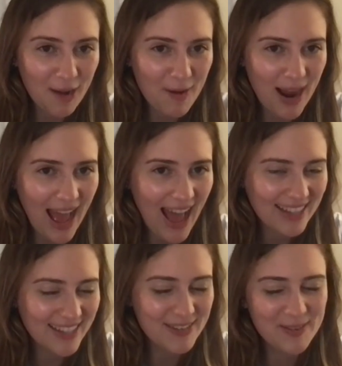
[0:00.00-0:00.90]
I want to
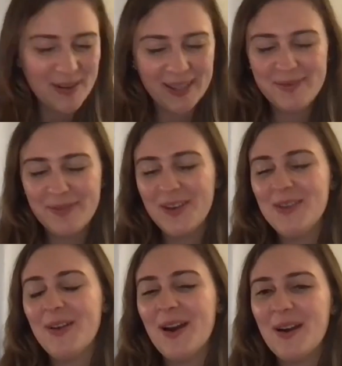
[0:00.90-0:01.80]
ask you quickly before
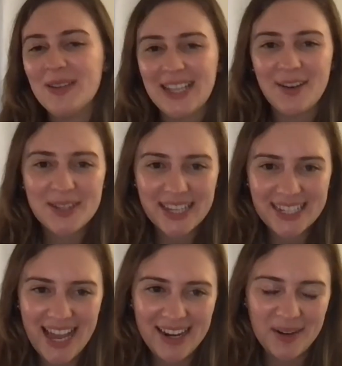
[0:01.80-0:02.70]
you go is I always like
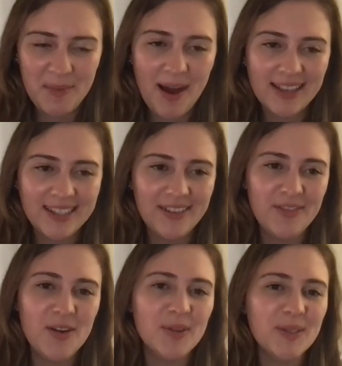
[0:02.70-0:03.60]
to end on a positive
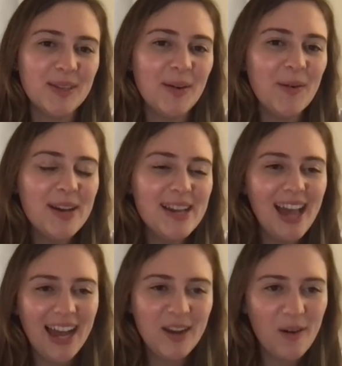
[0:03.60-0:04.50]
note. So
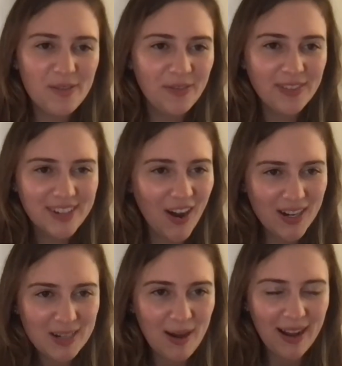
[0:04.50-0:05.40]
I know I've
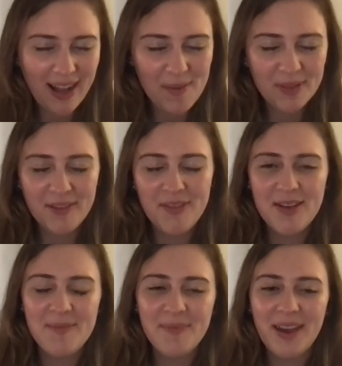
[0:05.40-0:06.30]
talked about a couple of
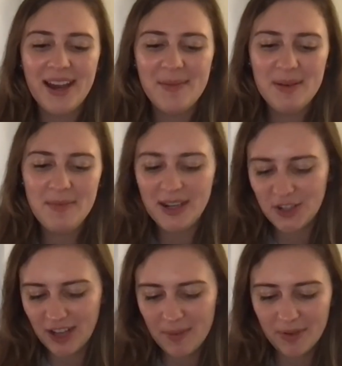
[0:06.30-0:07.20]
them um, and
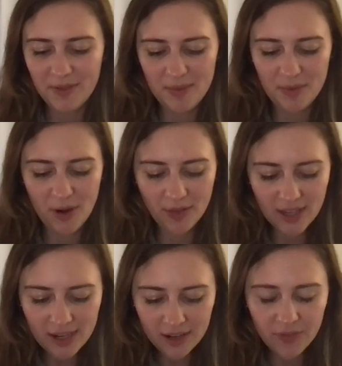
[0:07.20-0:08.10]
mentioned a couple of them throughout
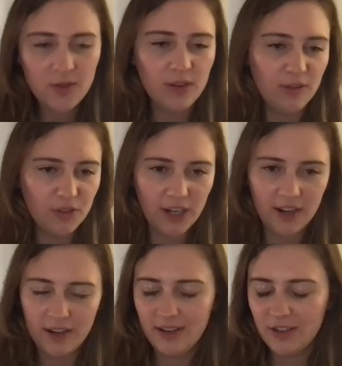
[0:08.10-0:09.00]
the interview, and you've
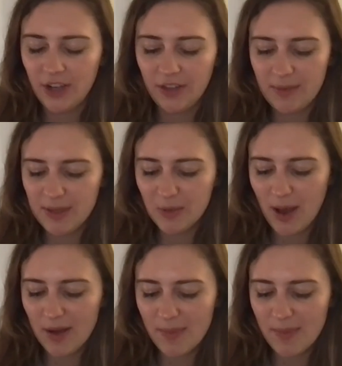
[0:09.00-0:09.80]
shared shared them as well.